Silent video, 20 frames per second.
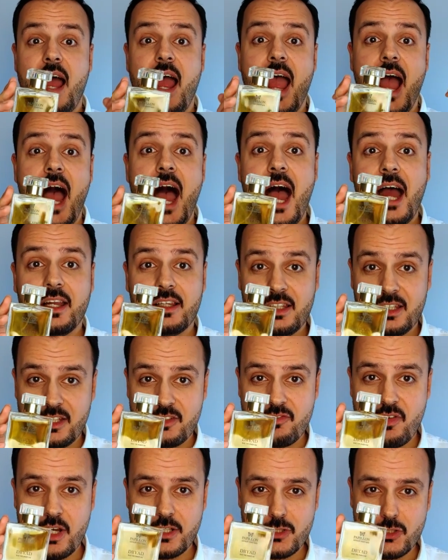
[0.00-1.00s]
I highly
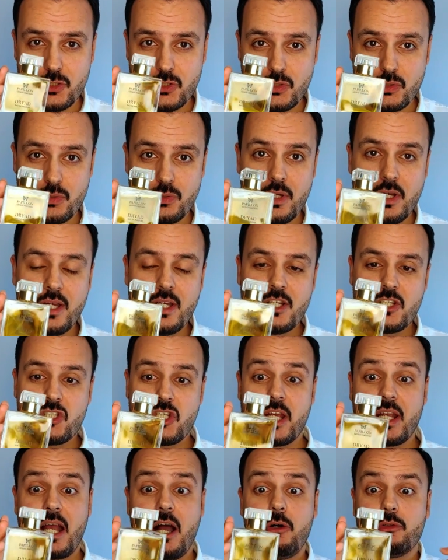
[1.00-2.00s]
advise you to
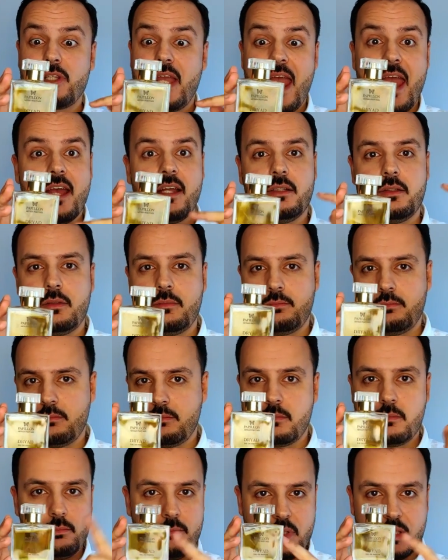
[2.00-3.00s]
check out,
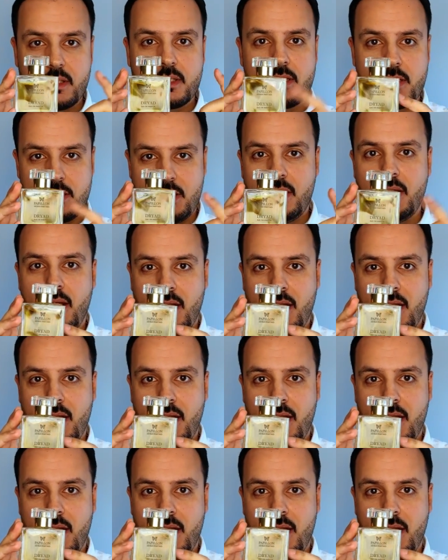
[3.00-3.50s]
but